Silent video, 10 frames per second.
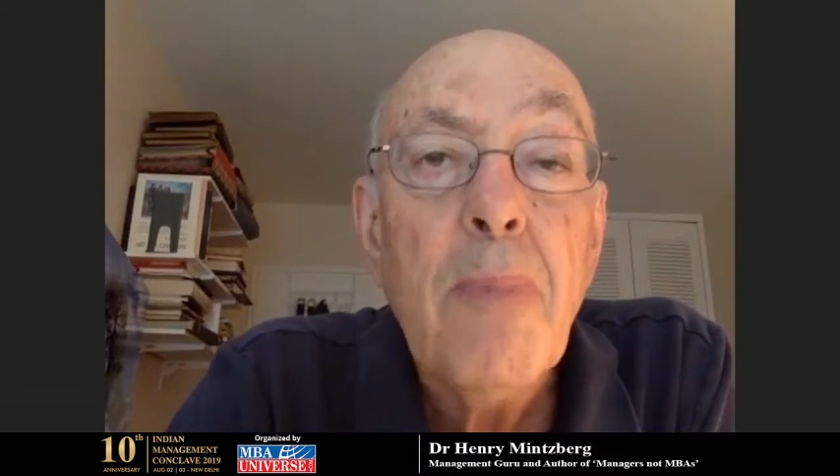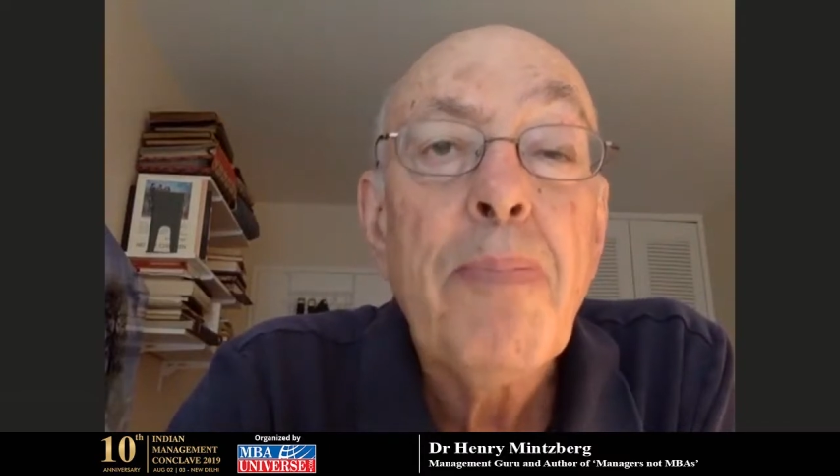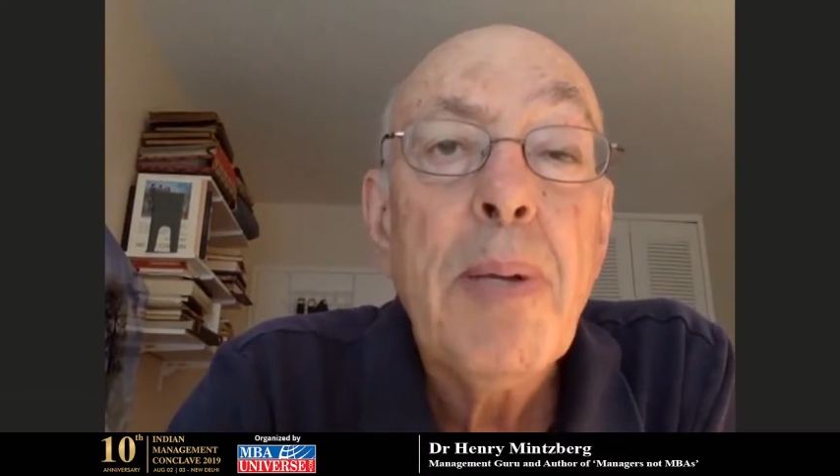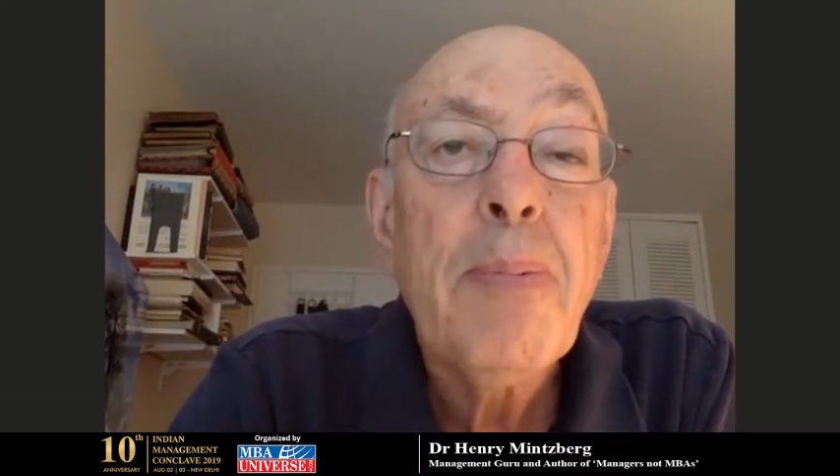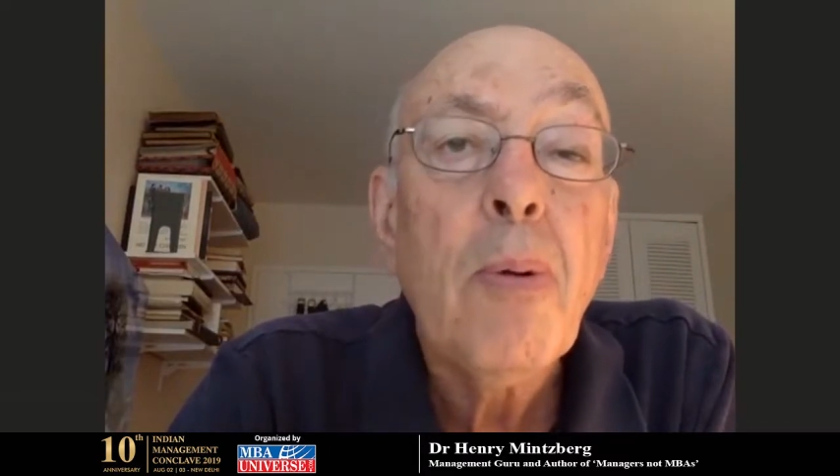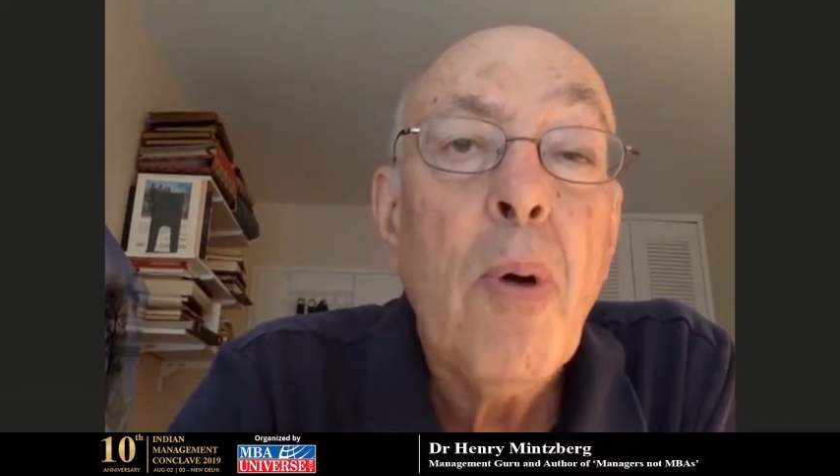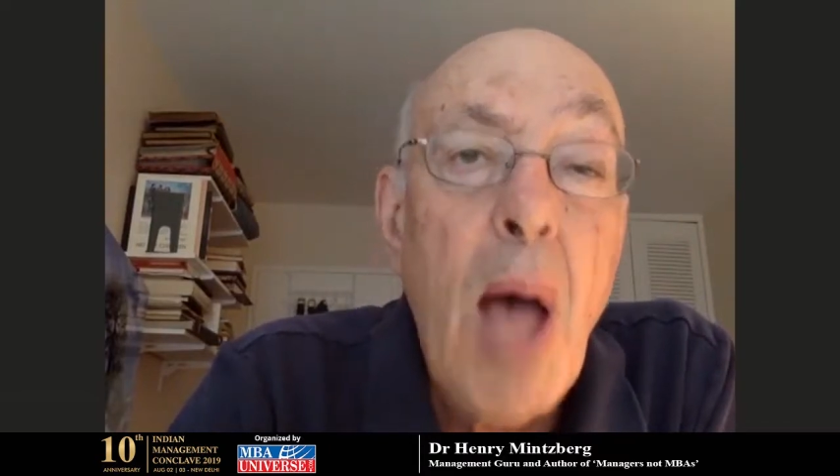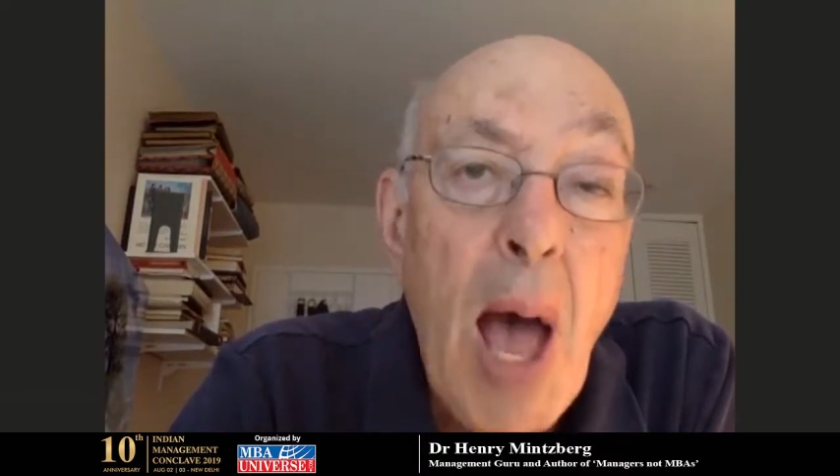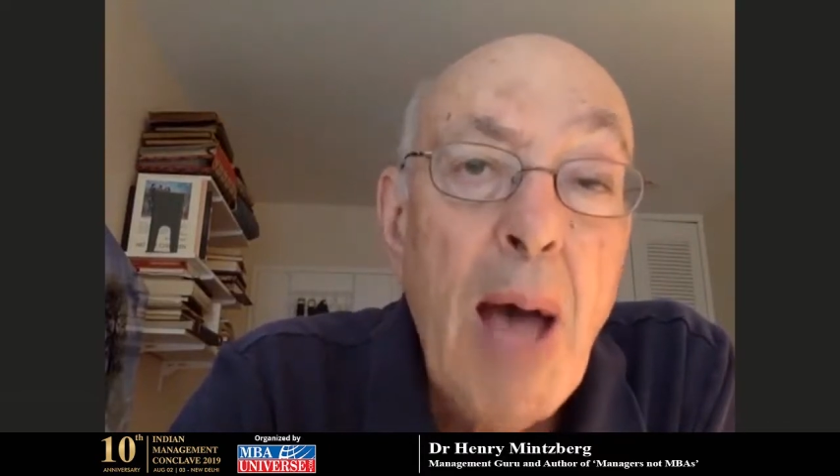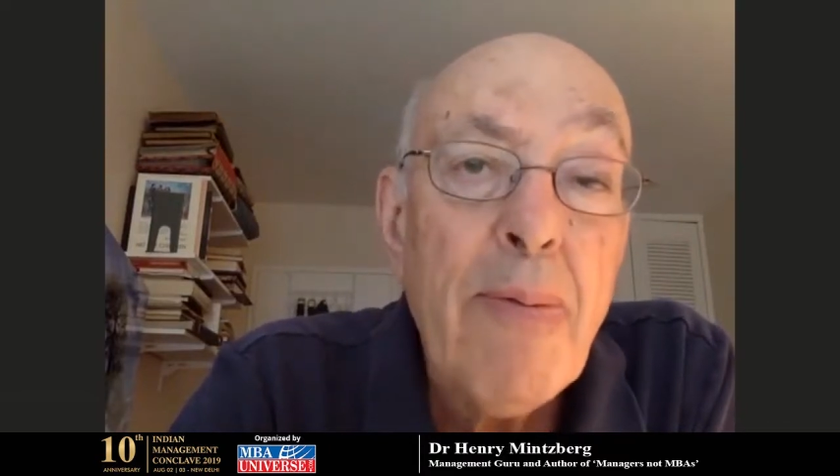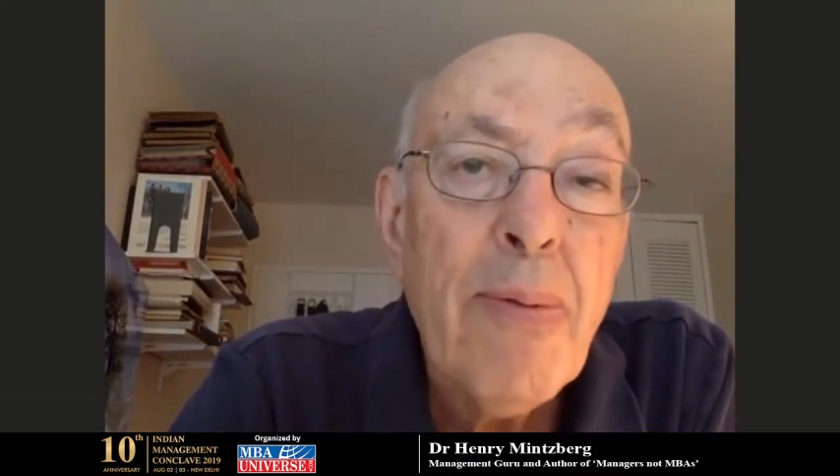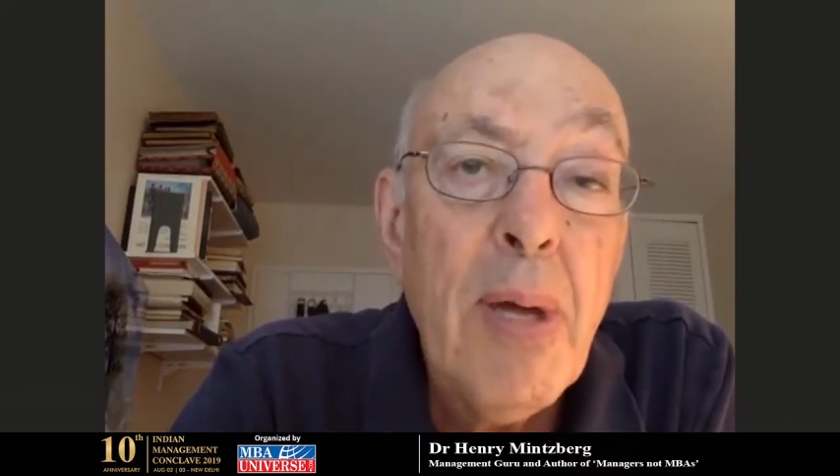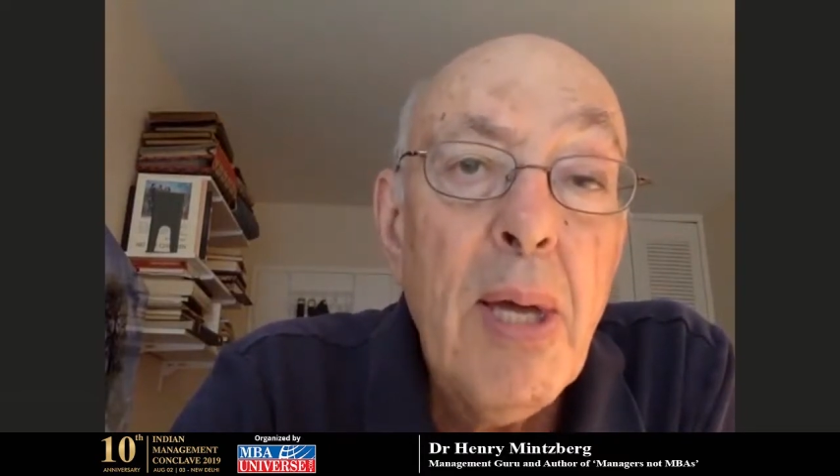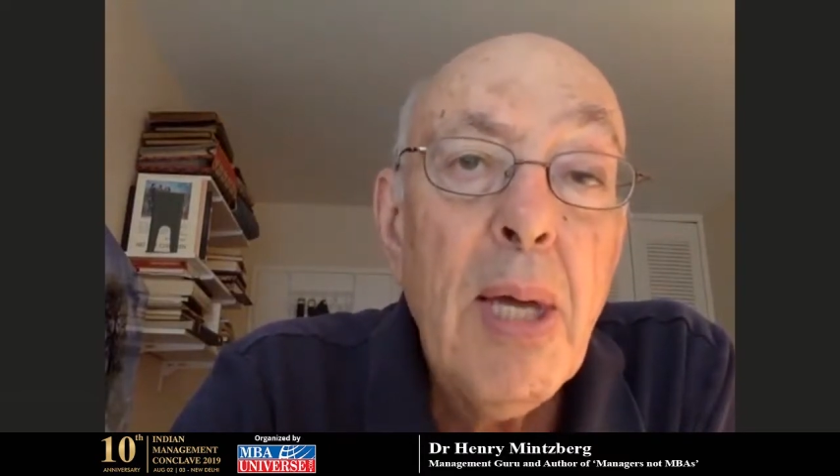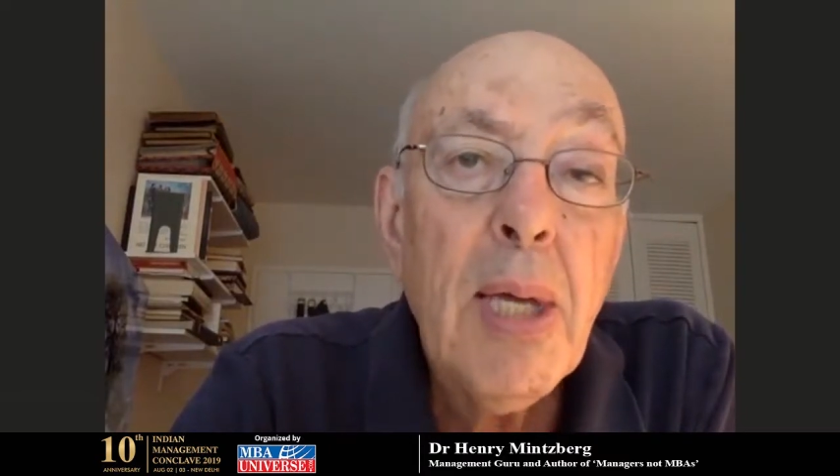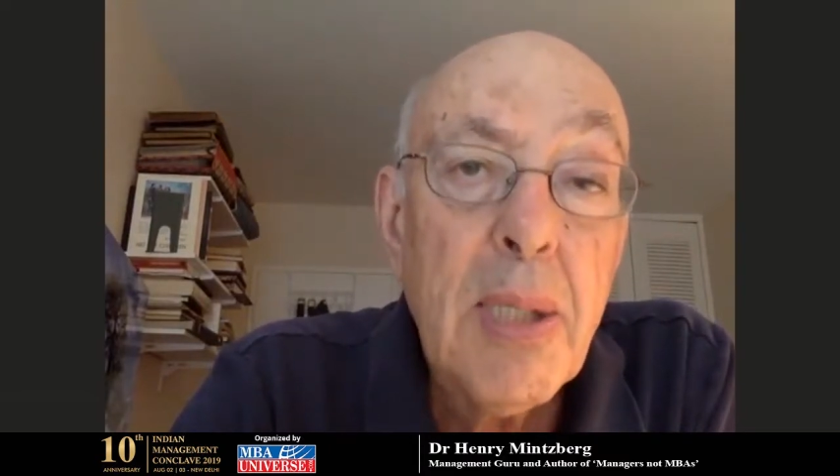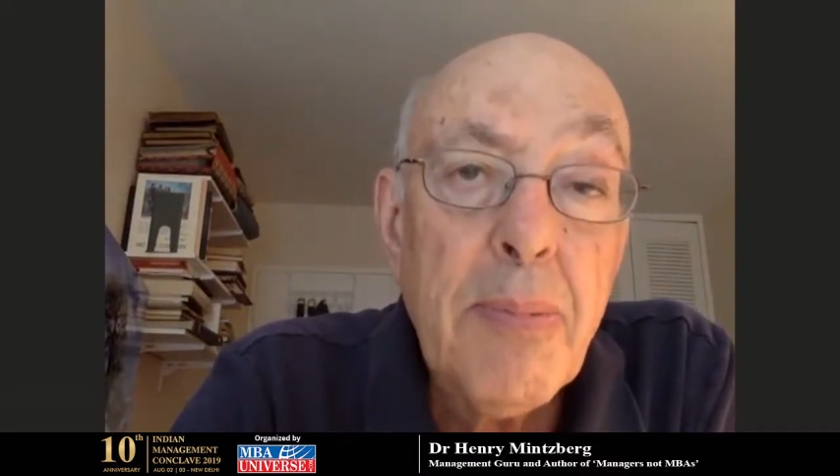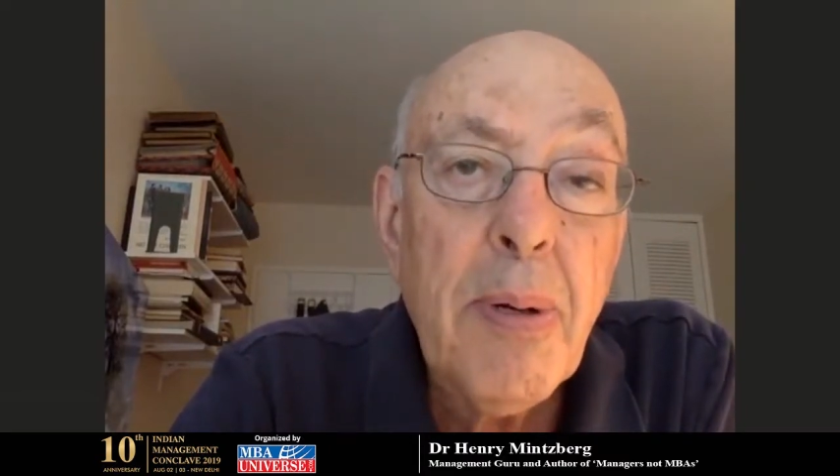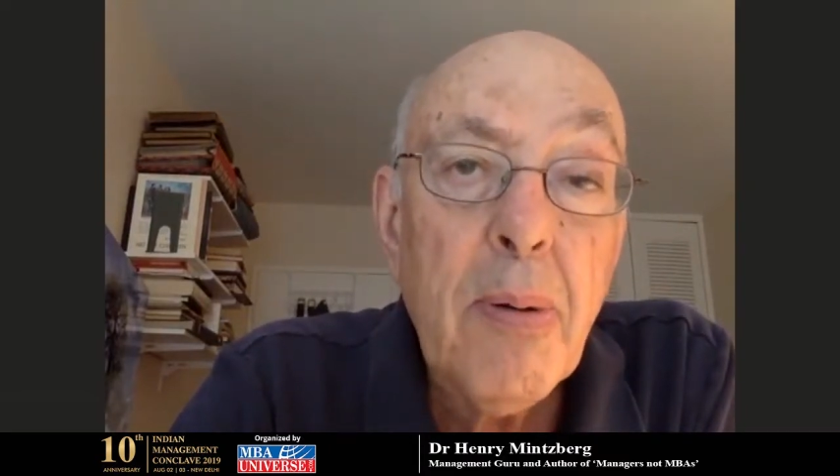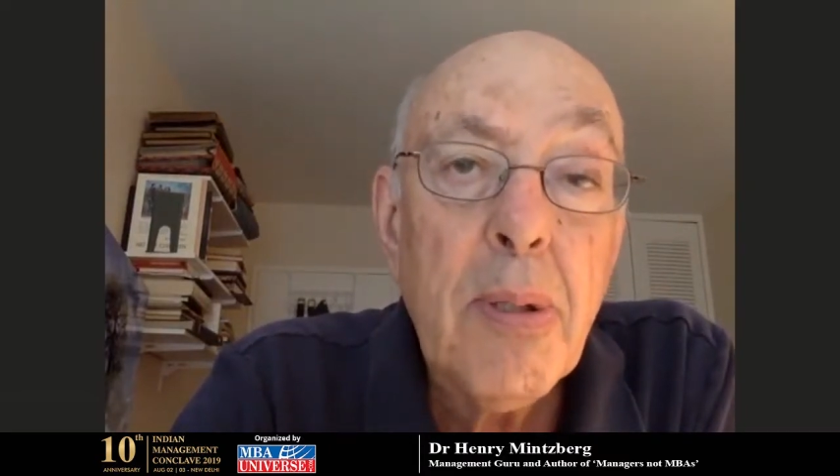of people who have
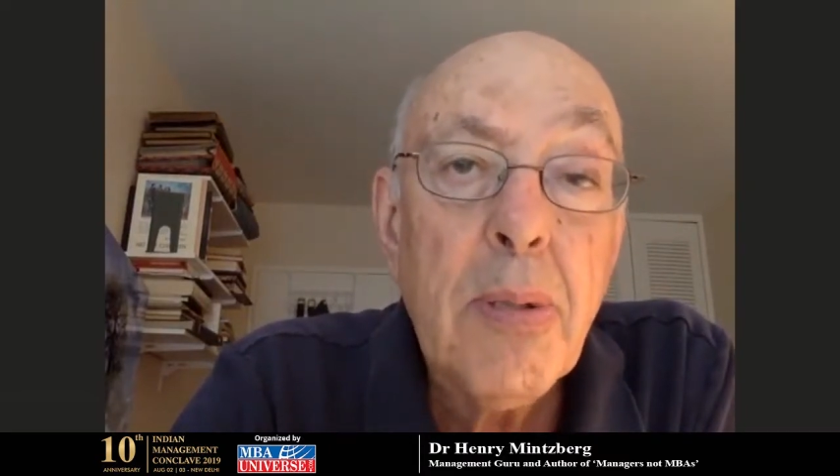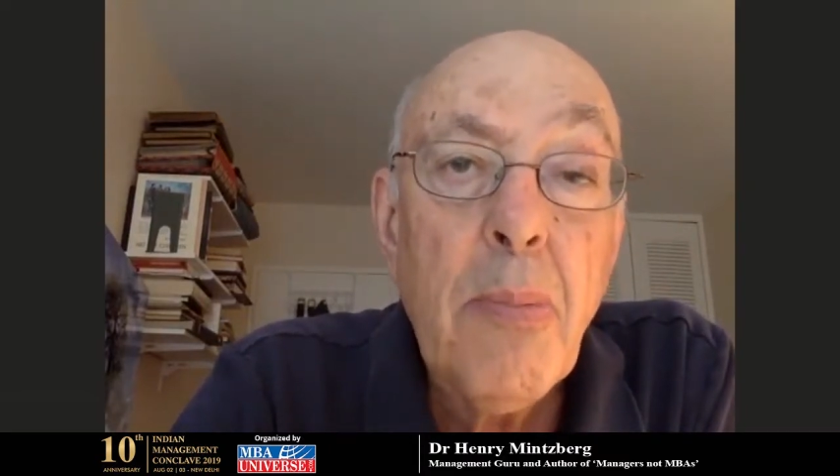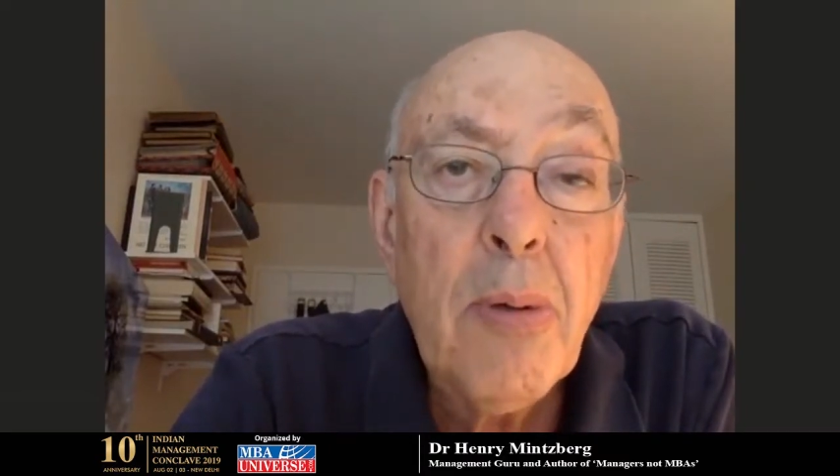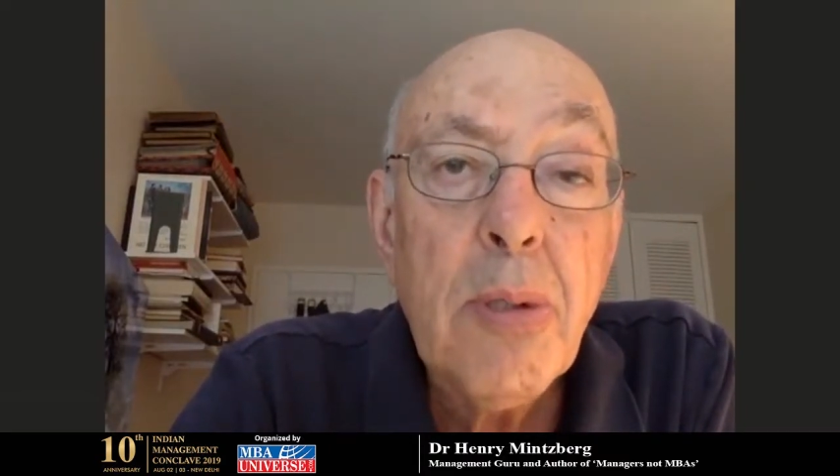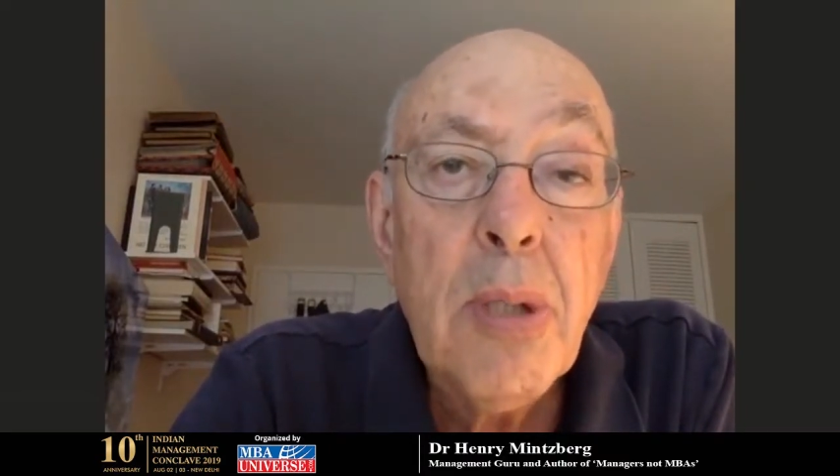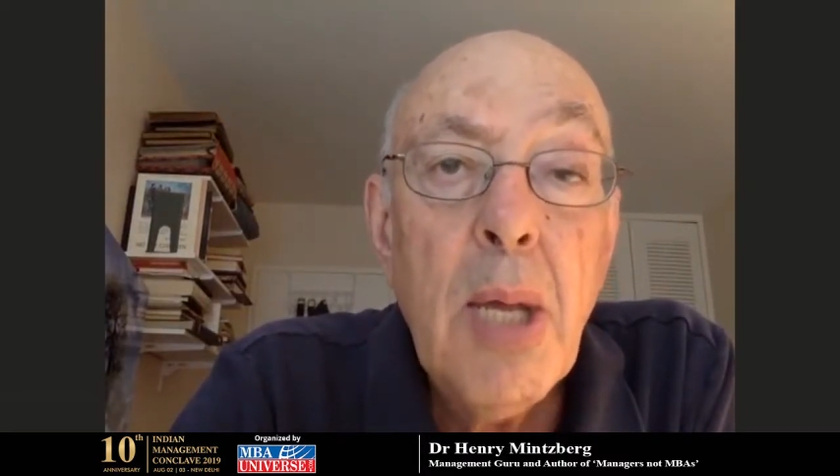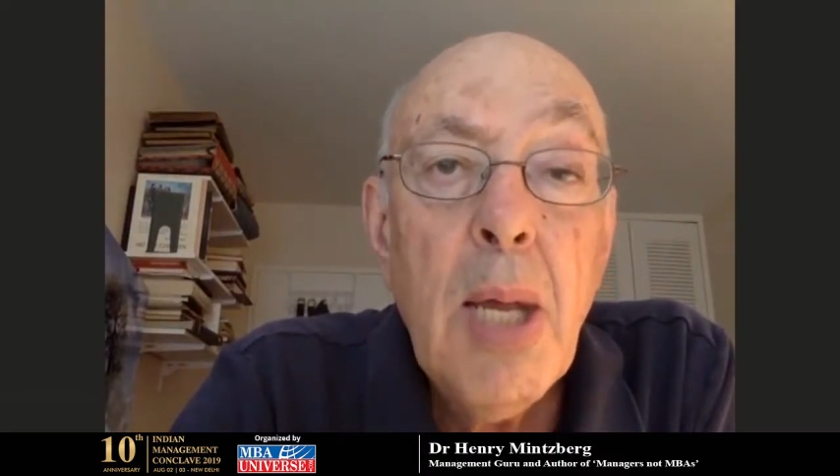experience. Most